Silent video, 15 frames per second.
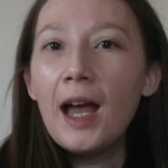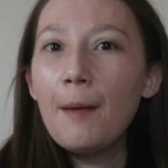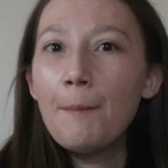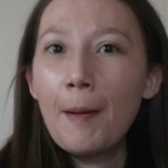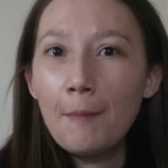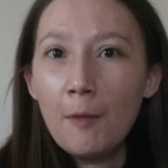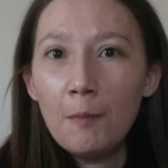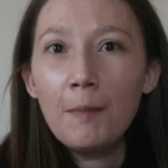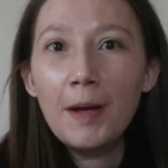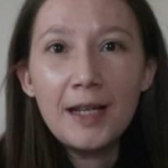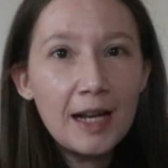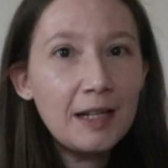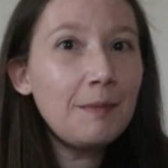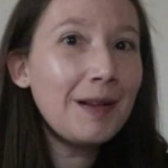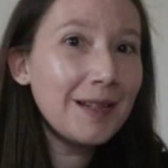my mum, my
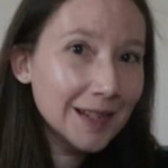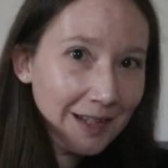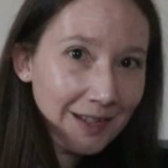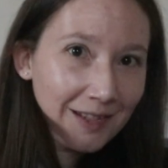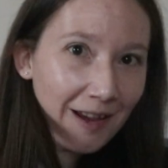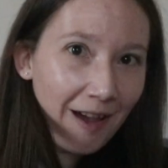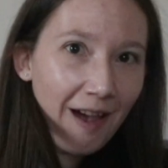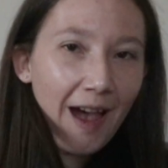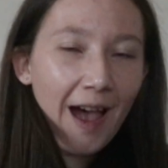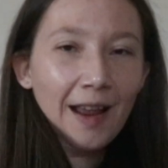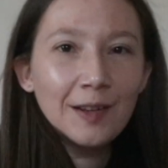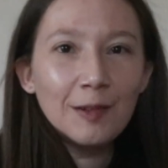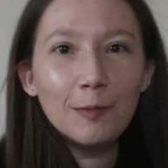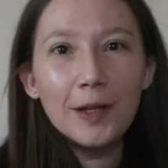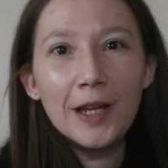dad and my sister,
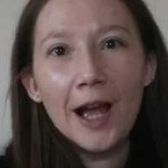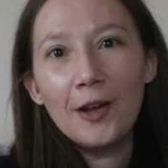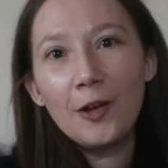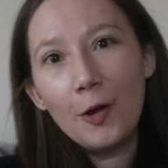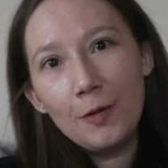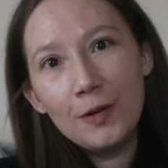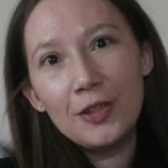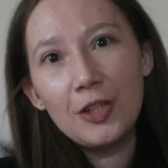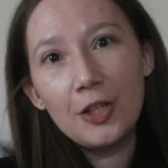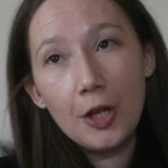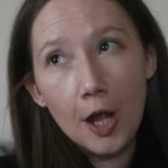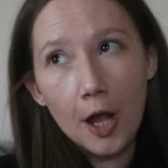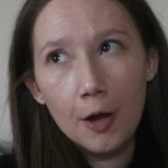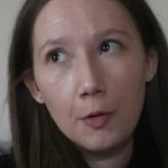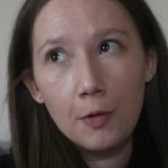and we are going to
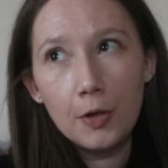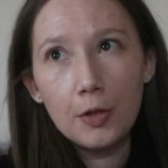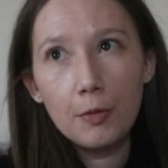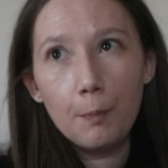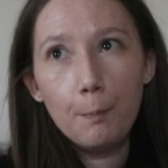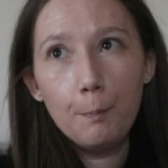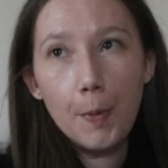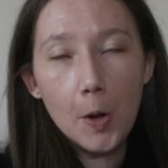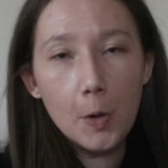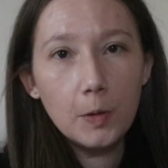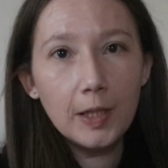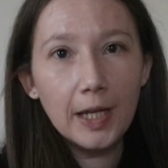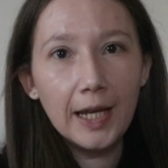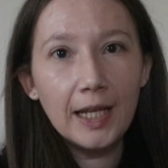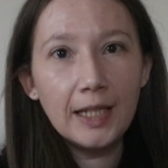go
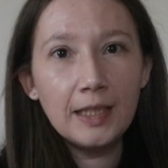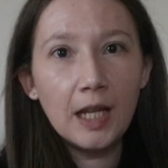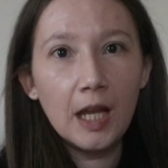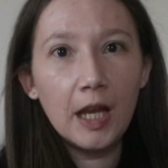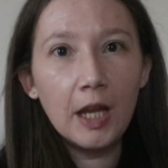bowling.